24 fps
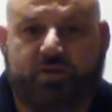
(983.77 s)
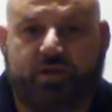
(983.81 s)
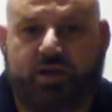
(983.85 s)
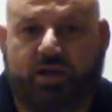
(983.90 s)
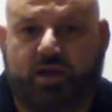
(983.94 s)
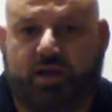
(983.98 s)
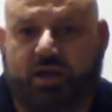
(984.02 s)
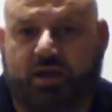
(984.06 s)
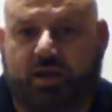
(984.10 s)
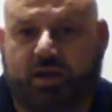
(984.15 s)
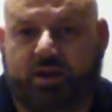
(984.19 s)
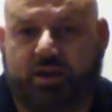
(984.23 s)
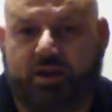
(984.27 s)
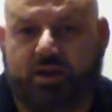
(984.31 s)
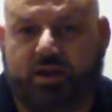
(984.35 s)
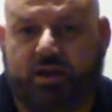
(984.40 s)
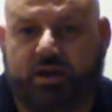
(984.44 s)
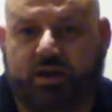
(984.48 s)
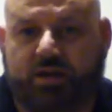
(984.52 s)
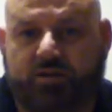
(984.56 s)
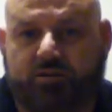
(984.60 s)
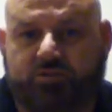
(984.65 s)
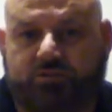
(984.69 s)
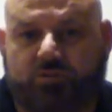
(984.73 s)
and
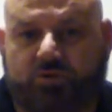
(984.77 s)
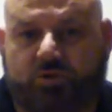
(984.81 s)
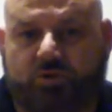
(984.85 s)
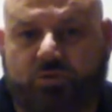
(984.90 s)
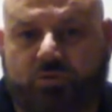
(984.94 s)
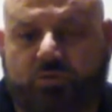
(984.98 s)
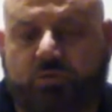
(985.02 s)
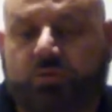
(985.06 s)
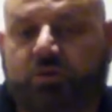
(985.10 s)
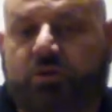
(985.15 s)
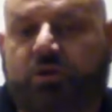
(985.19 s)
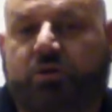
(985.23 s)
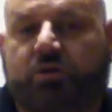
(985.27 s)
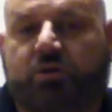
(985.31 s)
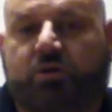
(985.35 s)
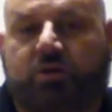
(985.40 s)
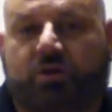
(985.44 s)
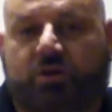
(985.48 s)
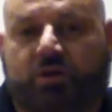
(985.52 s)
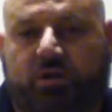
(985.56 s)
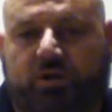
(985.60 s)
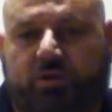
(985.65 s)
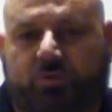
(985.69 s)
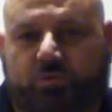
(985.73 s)
so
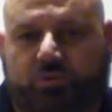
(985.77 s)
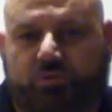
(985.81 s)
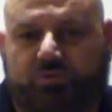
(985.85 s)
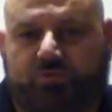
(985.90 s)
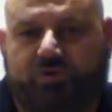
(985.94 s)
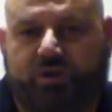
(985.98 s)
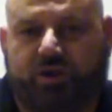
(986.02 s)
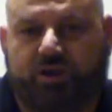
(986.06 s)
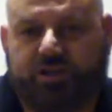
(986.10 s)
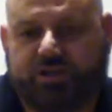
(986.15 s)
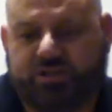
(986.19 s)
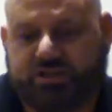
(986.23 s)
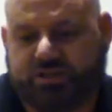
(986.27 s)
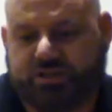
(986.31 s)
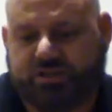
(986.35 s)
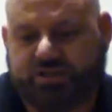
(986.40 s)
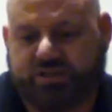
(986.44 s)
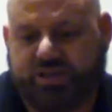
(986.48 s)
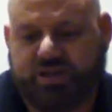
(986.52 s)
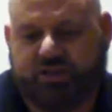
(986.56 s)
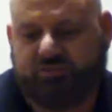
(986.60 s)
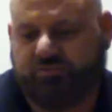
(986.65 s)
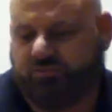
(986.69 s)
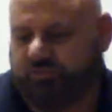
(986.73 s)
it was very
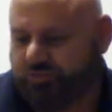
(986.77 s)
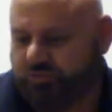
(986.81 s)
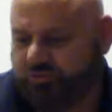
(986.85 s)
successful.